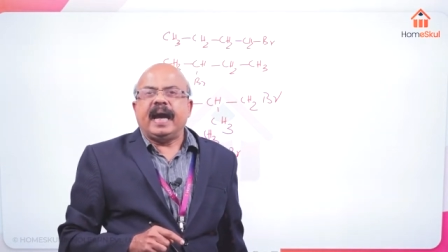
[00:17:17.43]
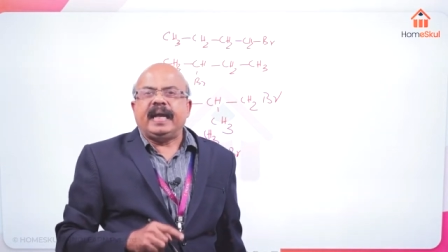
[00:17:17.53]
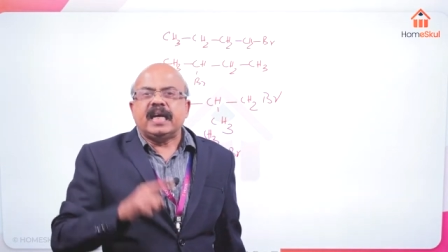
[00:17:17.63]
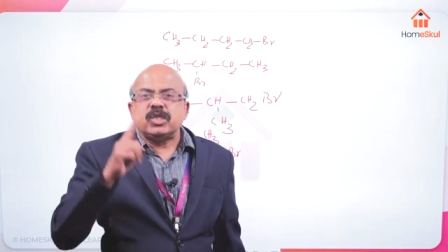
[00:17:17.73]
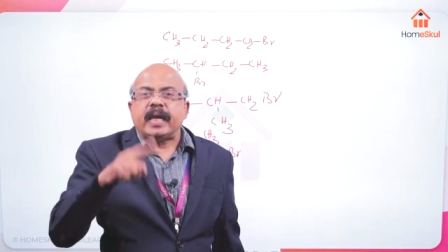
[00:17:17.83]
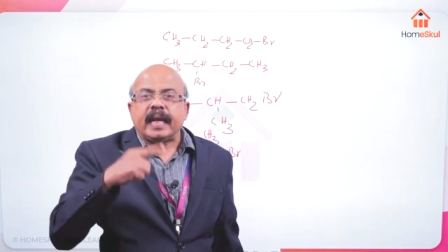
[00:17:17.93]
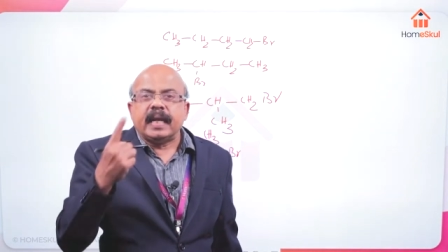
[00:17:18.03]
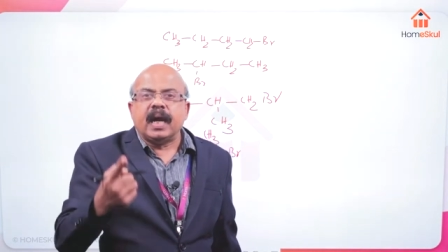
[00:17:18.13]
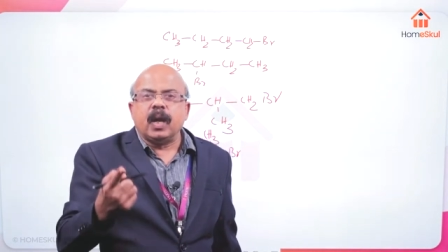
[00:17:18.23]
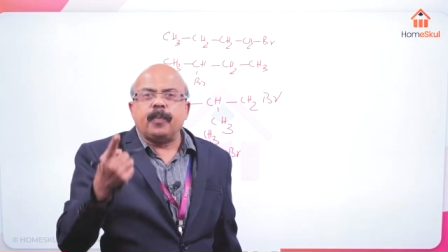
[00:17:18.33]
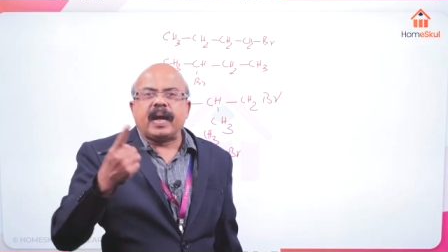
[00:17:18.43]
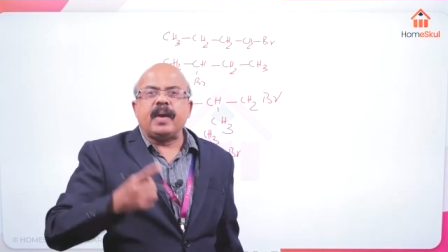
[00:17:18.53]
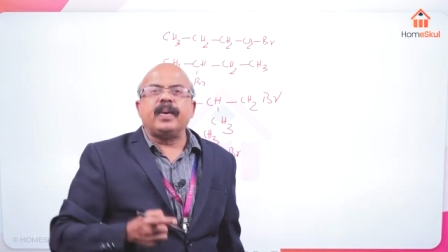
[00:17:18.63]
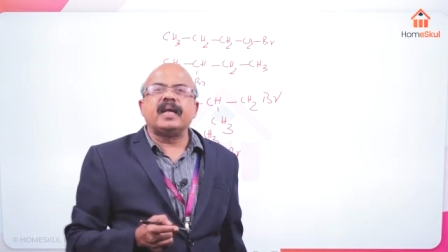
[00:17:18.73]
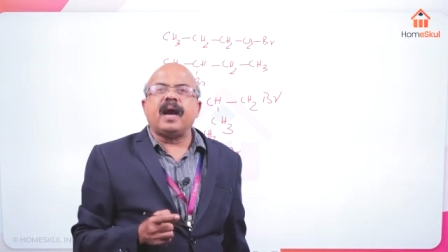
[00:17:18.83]
less hindered
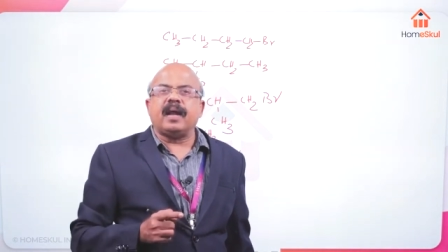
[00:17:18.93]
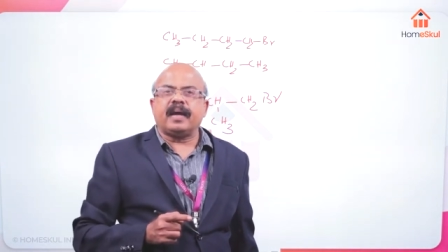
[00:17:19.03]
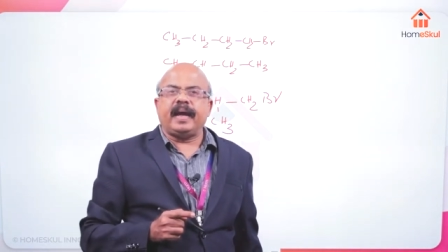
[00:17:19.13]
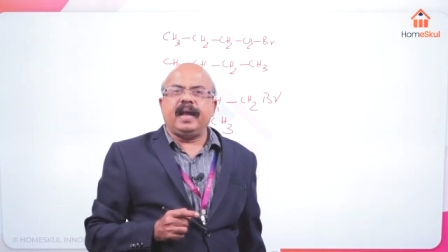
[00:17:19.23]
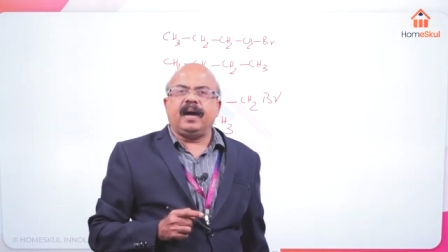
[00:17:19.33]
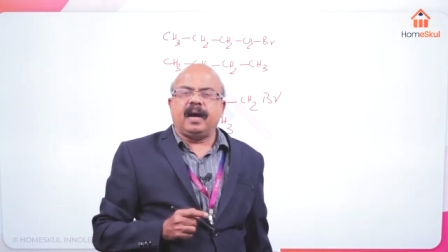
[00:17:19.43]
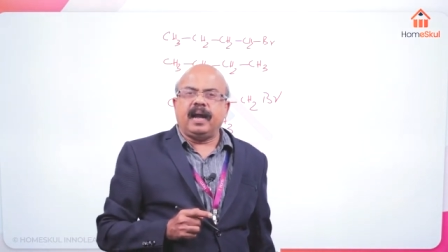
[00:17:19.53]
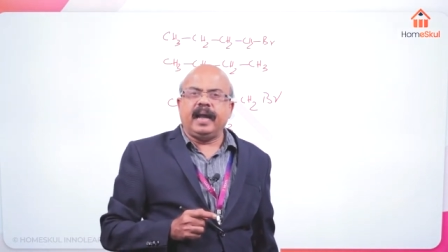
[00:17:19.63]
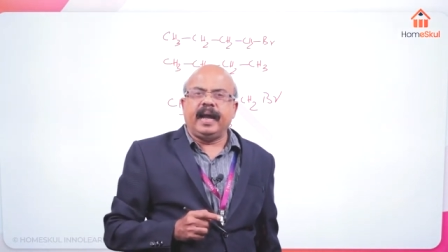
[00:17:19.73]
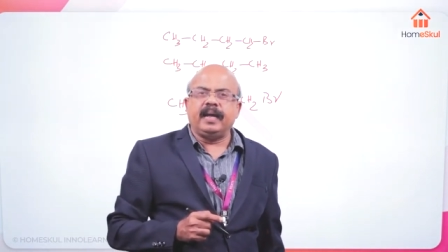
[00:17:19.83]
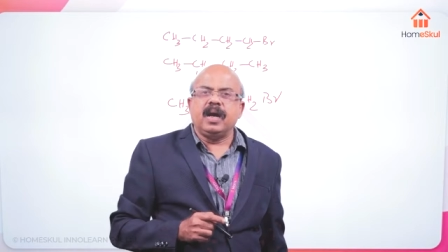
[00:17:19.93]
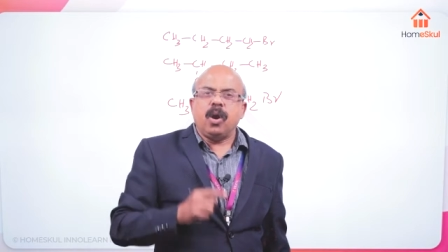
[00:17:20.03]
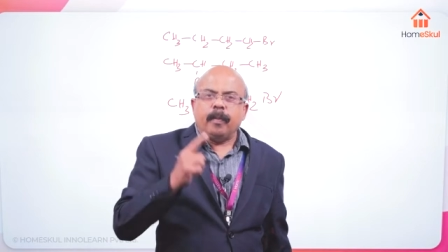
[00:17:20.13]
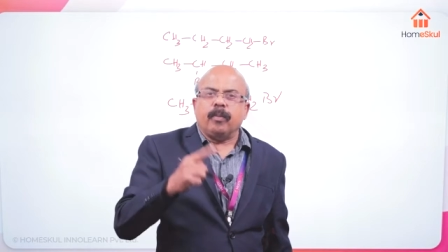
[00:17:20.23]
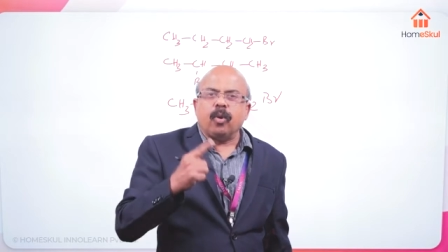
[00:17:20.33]
primary alkyl halide,
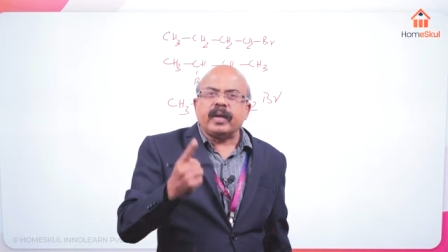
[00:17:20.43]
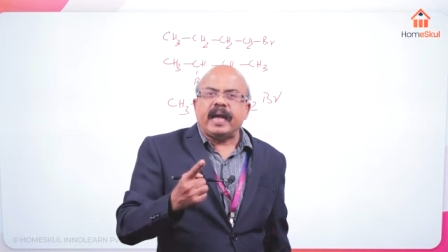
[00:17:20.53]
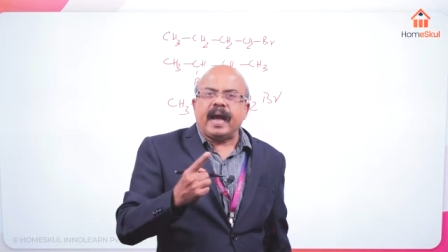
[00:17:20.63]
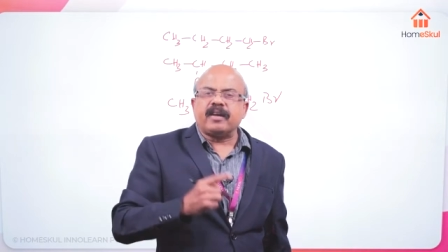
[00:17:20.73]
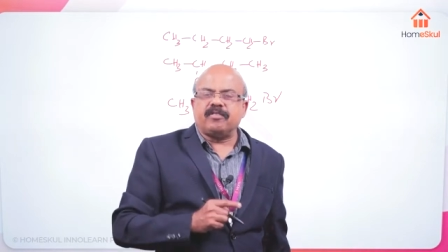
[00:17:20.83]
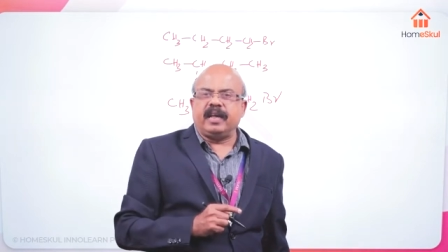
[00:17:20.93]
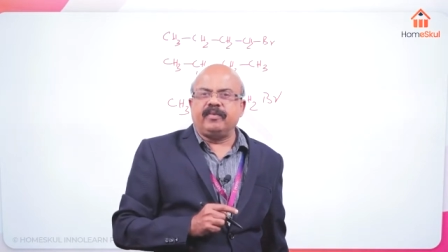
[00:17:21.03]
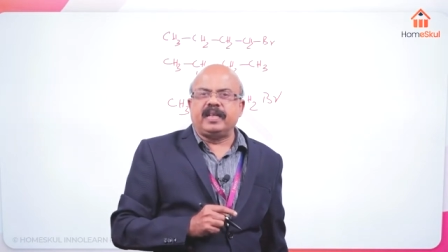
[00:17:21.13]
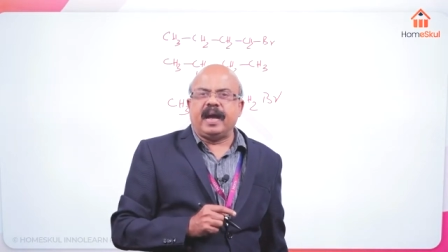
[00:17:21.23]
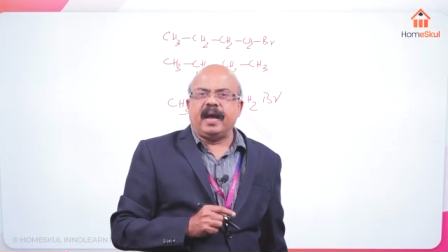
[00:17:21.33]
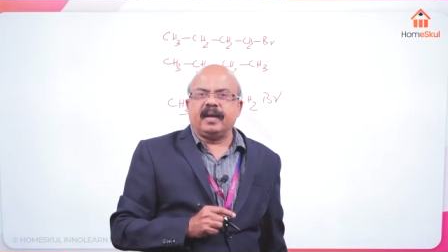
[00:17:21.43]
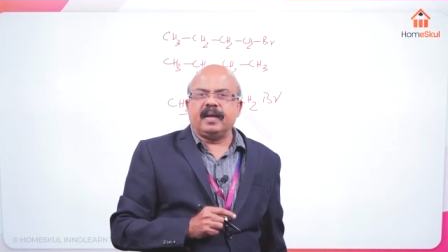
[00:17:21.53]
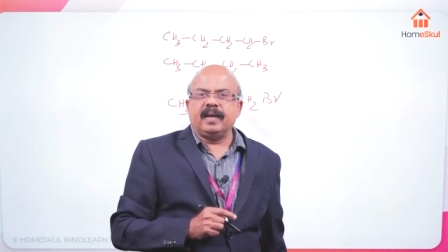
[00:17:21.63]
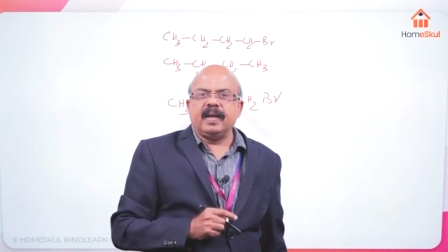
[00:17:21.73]
more reactive than,